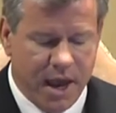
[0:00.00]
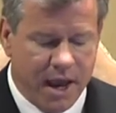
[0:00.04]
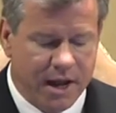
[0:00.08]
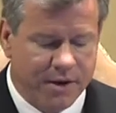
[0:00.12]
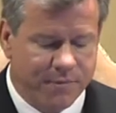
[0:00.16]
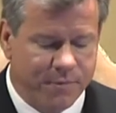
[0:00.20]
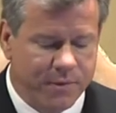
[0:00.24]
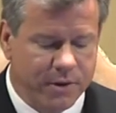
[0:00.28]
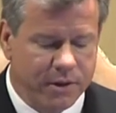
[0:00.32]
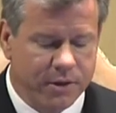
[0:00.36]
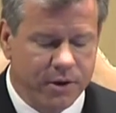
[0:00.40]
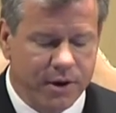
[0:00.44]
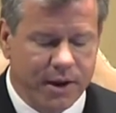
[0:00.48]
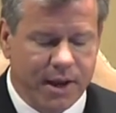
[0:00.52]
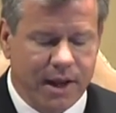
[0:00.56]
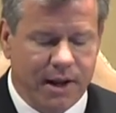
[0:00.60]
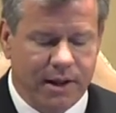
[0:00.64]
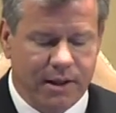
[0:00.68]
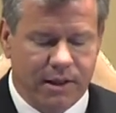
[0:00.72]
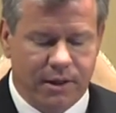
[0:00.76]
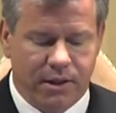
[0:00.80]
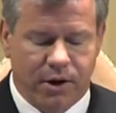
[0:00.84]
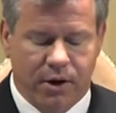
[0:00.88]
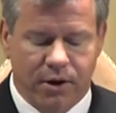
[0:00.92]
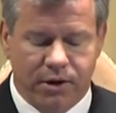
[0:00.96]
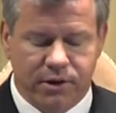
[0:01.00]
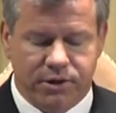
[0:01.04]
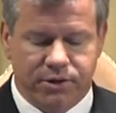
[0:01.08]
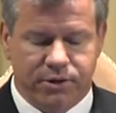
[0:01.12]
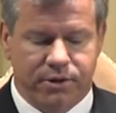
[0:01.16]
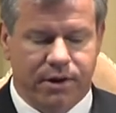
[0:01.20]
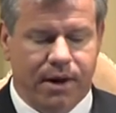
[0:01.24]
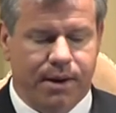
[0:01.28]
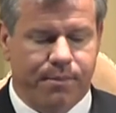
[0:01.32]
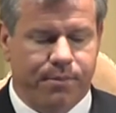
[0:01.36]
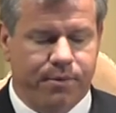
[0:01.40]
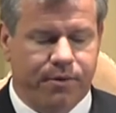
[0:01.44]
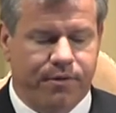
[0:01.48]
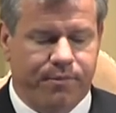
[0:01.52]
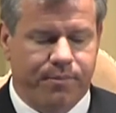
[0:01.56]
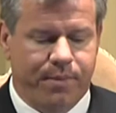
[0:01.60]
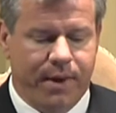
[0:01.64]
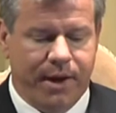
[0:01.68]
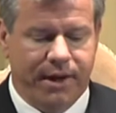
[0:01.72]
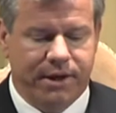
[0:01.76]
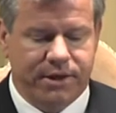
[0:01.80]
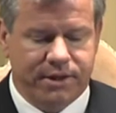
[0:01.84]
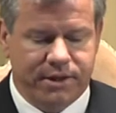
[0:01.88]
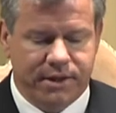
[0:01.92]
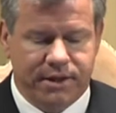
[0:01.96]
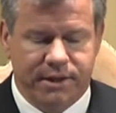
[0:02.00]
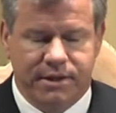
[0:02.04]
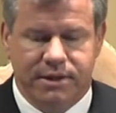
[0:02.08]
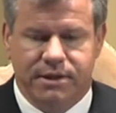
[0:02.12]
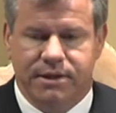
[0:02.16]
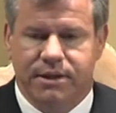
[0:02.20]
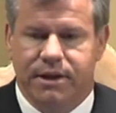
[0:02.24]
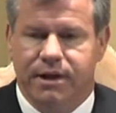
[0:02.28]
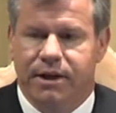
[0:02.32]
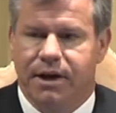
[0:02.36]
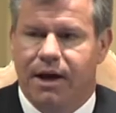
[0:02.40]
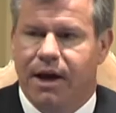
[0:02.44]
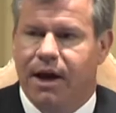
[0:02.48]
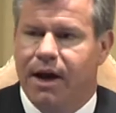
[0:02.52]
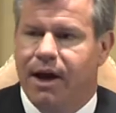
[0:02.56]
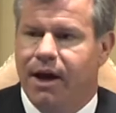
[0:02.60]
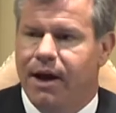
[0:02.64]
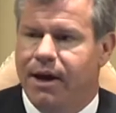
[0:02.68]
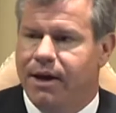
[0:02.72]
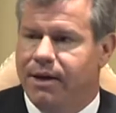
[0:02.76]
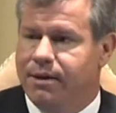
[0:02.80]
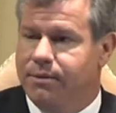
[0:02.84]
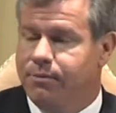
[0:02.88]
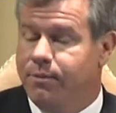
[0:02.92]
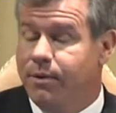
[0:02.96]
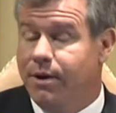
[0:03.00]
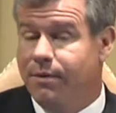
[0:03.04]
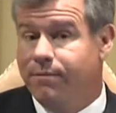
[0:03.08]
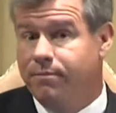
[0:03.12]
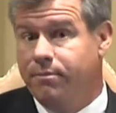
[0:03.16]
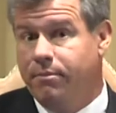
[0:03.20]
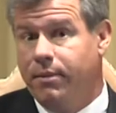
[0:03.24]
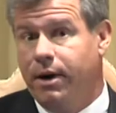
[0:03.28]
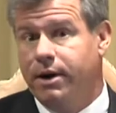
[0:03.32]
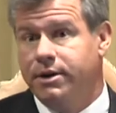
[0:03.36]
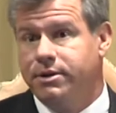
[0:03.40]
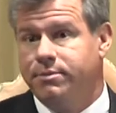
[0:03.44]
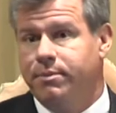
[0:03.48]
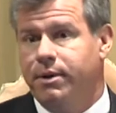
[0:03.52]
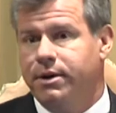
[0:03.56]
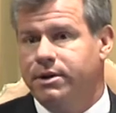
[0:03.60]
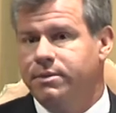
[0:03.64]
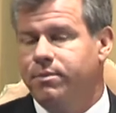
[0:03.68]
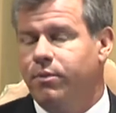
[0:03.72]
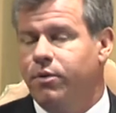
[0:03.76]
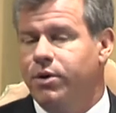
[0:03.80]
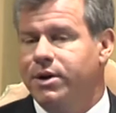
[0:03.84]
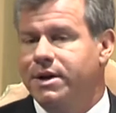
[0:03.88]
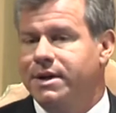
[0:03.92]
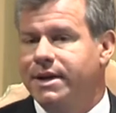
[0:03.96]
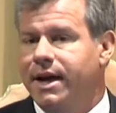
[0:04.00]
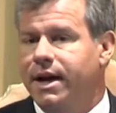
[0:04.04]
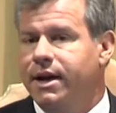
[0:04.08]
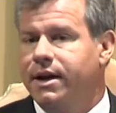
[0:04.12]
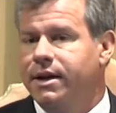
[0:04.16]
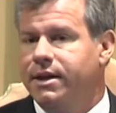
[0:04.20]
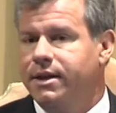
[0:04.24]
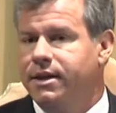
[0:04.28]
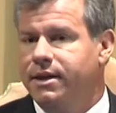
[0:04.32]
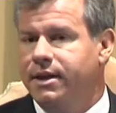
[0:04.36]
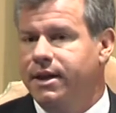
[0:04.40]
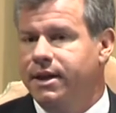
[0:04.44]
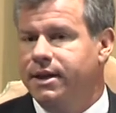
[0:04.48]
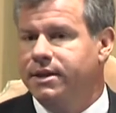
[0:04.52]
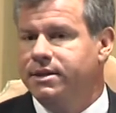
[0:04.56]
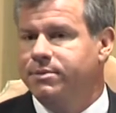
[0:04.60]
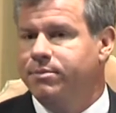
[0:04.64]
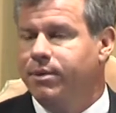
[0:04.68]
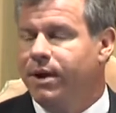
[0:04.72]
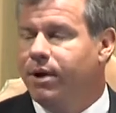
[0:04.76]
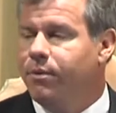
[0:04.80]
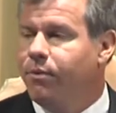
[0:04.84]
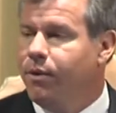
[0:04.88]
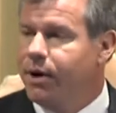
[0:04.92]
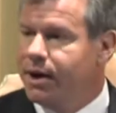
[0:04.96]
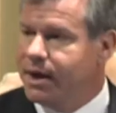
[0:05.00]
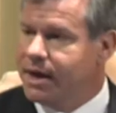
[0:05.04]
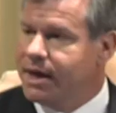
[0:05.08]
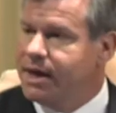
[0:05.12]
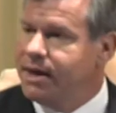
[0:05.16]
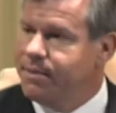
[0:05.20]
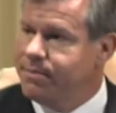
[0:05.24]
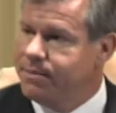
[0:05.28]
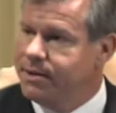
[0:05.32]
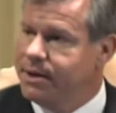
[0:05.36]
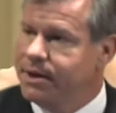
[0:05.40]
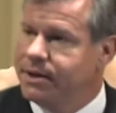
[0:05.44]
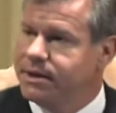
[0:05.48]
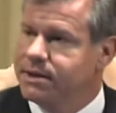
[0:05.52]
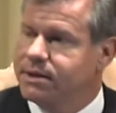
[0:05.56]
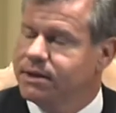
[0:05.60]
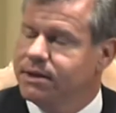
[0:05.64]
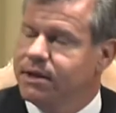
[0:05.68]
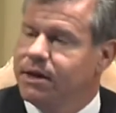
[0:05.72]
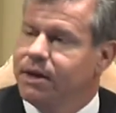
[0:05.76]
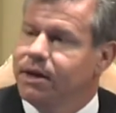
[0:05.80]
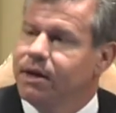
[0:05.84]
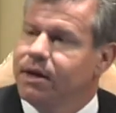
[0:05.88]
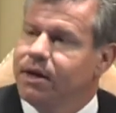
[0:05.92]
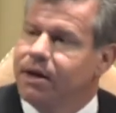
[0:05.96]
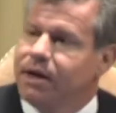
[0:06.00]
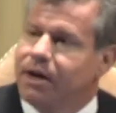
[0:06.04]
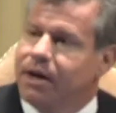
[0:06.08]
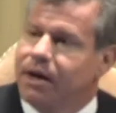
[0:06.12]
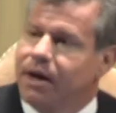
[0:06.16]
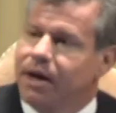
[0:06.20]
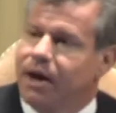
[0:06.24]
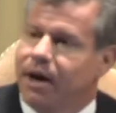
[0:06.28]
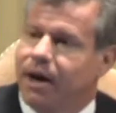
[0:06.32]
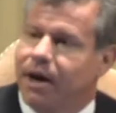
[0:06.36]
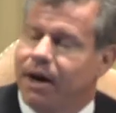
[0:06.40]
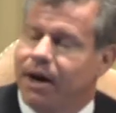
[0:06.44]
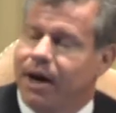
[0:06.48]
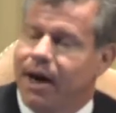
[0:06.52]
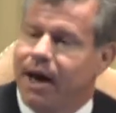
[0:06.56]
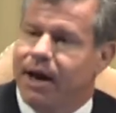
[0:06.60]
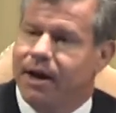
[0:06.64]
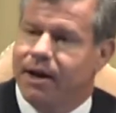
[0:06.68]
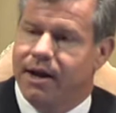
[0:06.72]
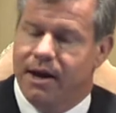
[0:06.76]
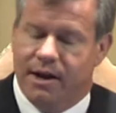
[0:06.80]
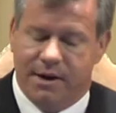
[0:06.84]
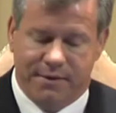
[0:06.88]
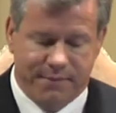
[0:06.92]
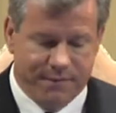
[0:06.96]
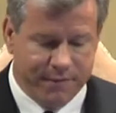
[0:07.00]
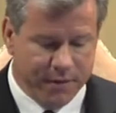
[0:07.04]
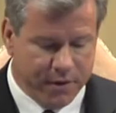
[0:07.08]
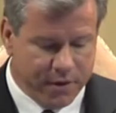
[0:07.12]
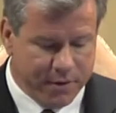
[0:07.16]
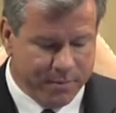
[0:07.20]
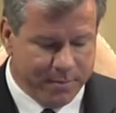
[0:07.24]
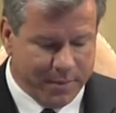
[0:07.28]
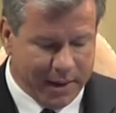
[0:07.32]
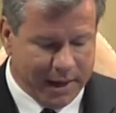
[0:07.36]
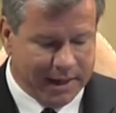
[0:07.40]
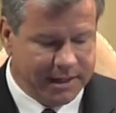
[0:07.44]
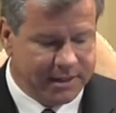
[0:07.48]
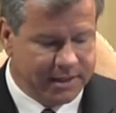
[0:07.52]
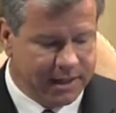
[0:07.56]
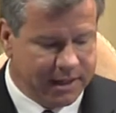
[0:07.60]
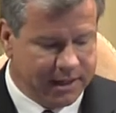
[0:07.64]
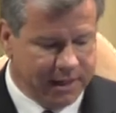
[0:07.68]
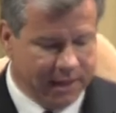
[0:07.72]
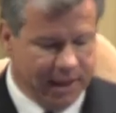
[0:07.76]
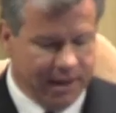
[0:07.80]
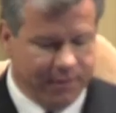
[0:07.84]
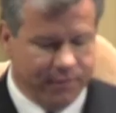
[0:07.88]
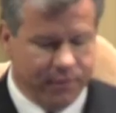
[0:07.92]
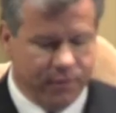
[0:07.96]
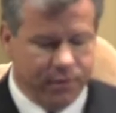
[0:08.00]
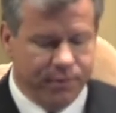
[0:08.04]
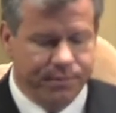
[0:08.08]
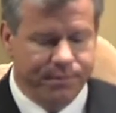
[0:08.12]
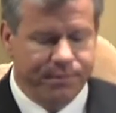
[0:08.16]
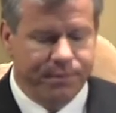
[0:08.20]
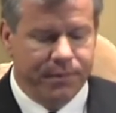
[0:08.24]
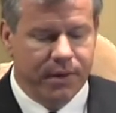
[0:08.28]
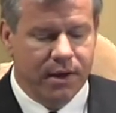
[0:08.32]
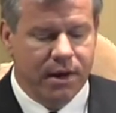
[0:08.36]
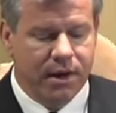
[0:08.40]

And if we look at a larger number of patients, uh, and we have much, much more data than this, but I want to keep this uh, at, at, a very basic level.